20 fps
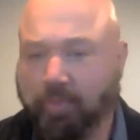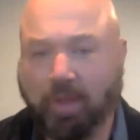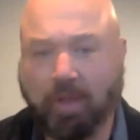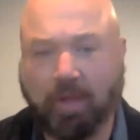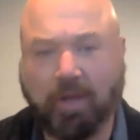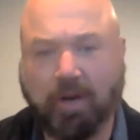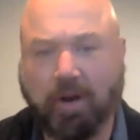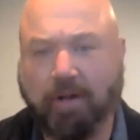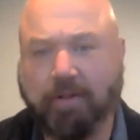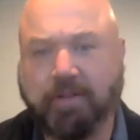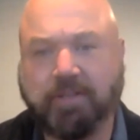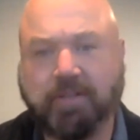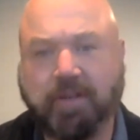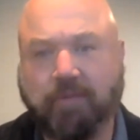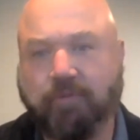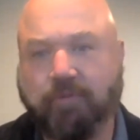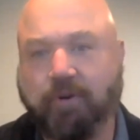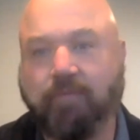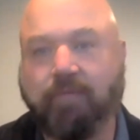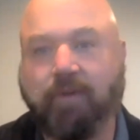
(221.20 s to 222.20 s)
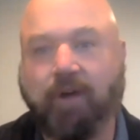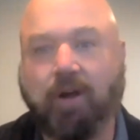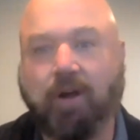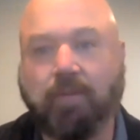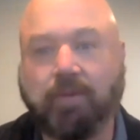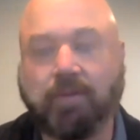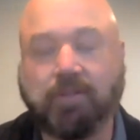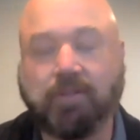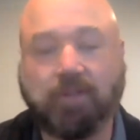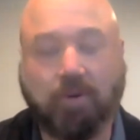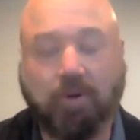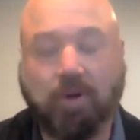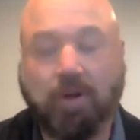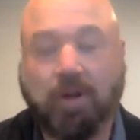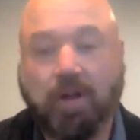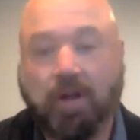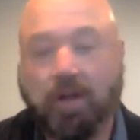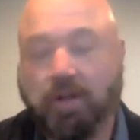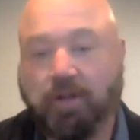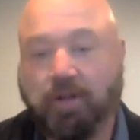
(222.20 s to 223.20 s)
in all these different environments. So
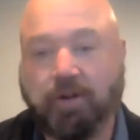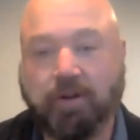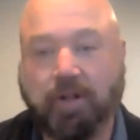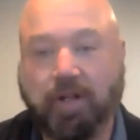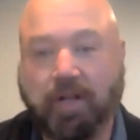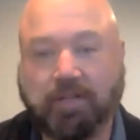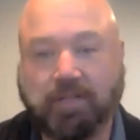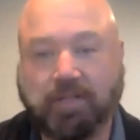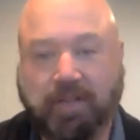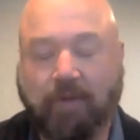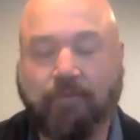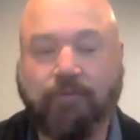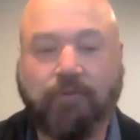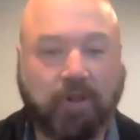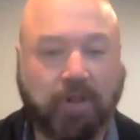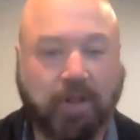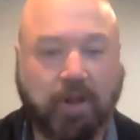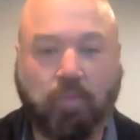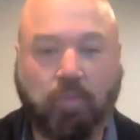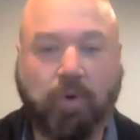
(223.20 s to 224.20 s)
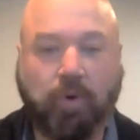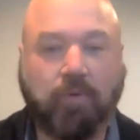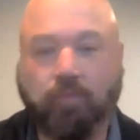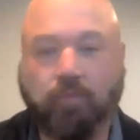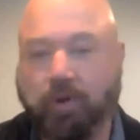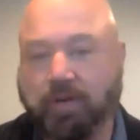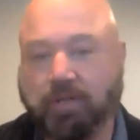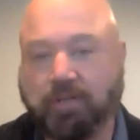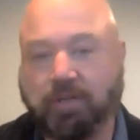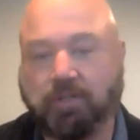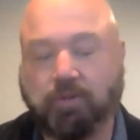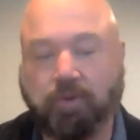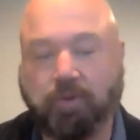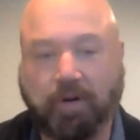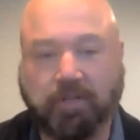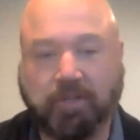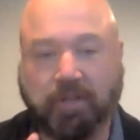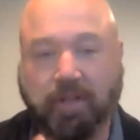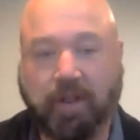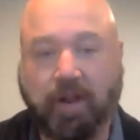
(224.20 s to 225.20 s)
it's definitely a win-win
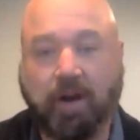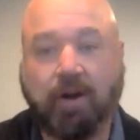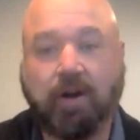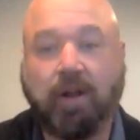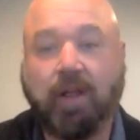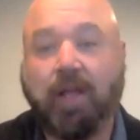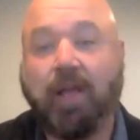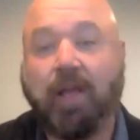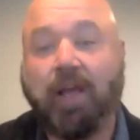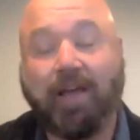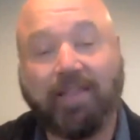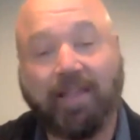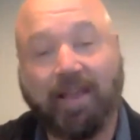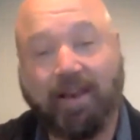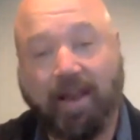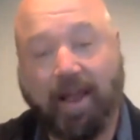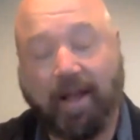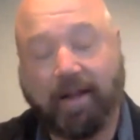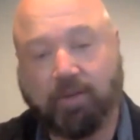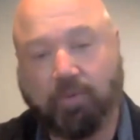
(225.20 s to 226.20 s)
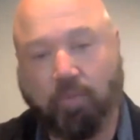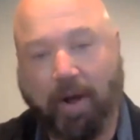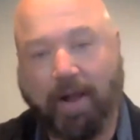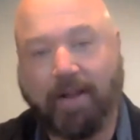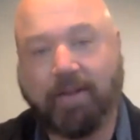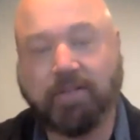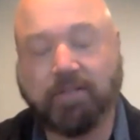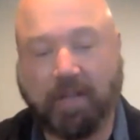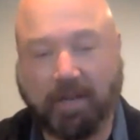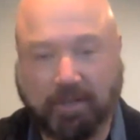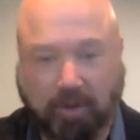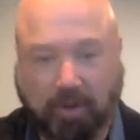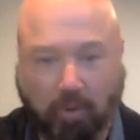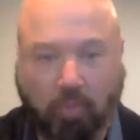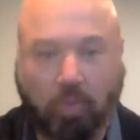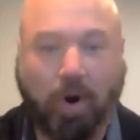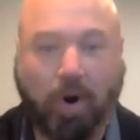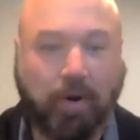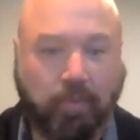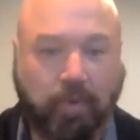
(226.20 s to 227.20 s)
situation there. And then next Wednesday, so
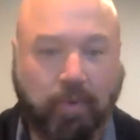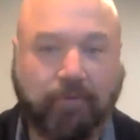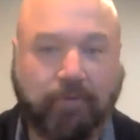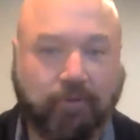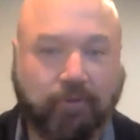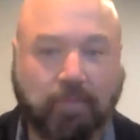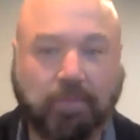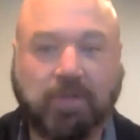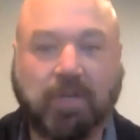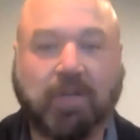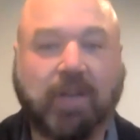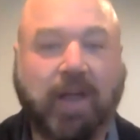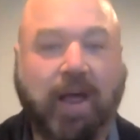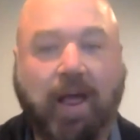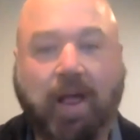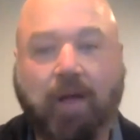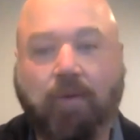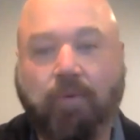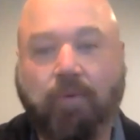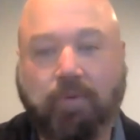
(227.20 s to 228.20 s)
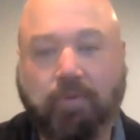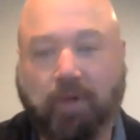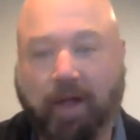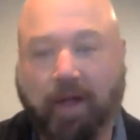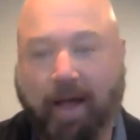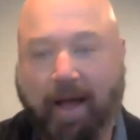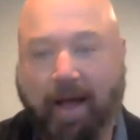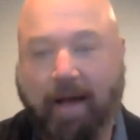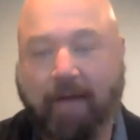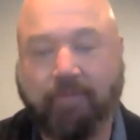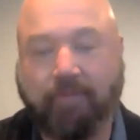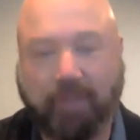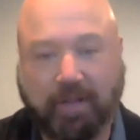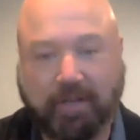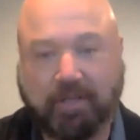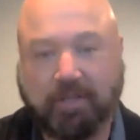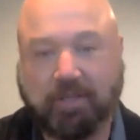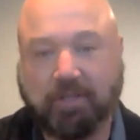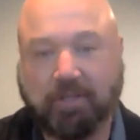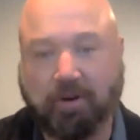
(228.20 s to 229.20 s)
1 week from today, we will have
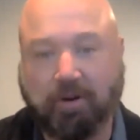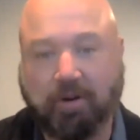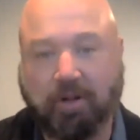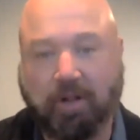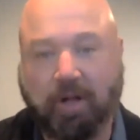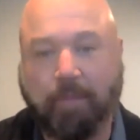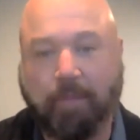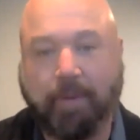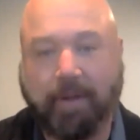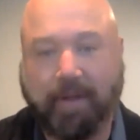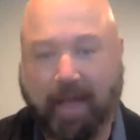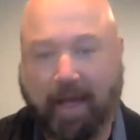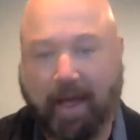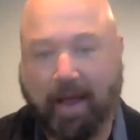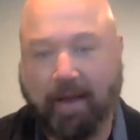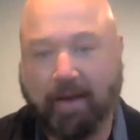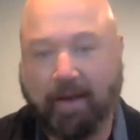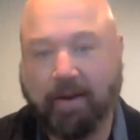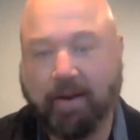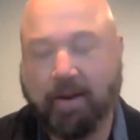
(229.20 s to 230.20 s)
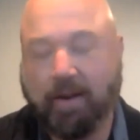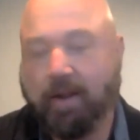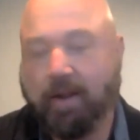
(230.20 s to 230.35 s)
this circle up again